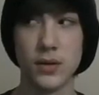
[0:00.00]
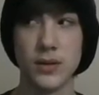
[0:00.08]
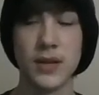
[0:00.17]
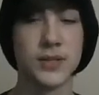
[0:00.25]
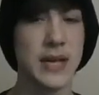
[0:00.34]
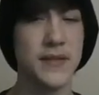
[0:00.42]

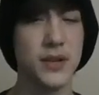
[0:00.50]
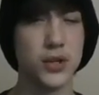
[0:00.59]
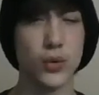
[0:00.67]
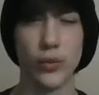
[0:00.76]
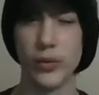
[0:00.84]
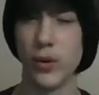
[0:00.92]
They also had the
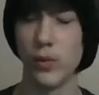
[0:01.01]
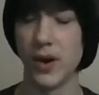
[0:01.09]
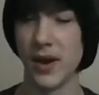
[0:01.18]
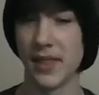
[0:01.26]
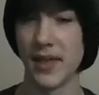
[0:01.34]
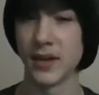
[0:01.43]
Gerudo
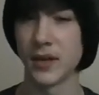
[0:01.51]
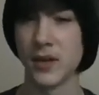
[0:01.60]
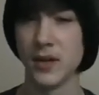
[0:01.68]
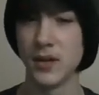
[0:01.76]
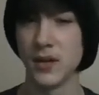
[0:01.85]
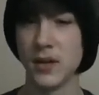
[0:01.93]
one, I think.
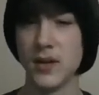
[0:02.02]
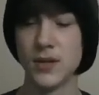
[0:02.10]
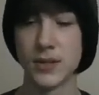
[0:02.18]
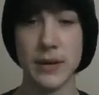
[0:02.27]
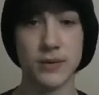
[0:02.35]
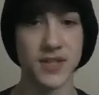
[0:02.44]

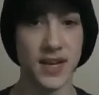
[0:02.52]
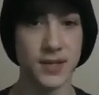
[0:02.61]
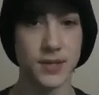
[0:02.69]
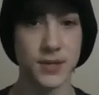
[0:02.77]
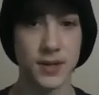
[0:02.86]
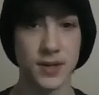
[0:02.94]
So that was
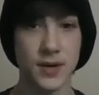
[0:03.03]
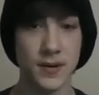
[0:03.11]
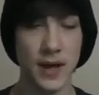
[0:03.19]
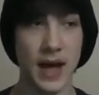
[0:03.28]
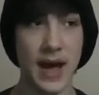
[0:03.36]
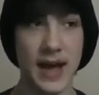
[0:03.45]
nice.
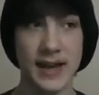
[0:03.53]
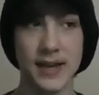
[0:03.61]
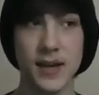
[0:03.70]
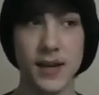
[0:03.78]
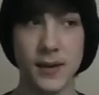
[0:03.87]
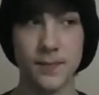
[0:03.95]
If
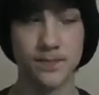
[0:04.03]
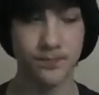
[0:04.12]
I